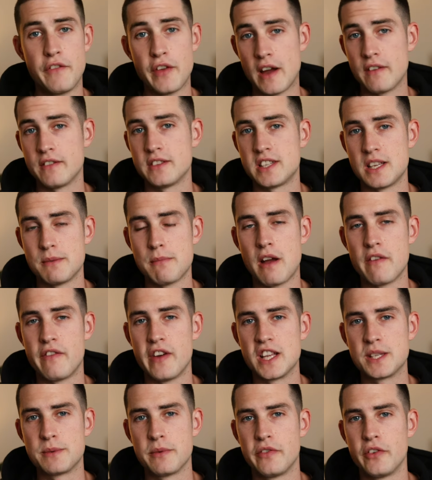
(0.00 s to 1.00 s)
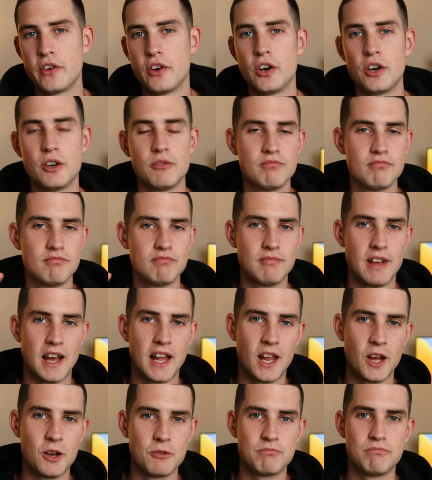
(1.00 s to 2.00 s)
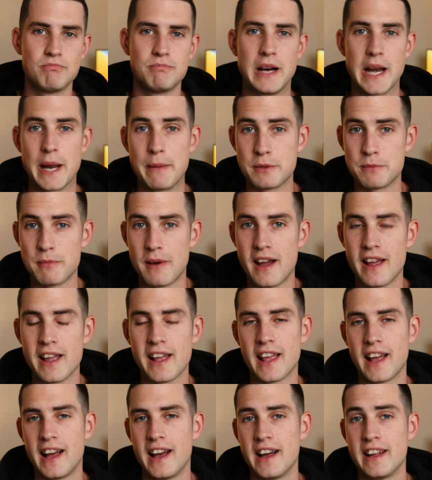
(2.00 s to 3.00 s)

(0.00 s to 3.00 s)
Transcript: If you haven't seen my face before, hello, my name is Mike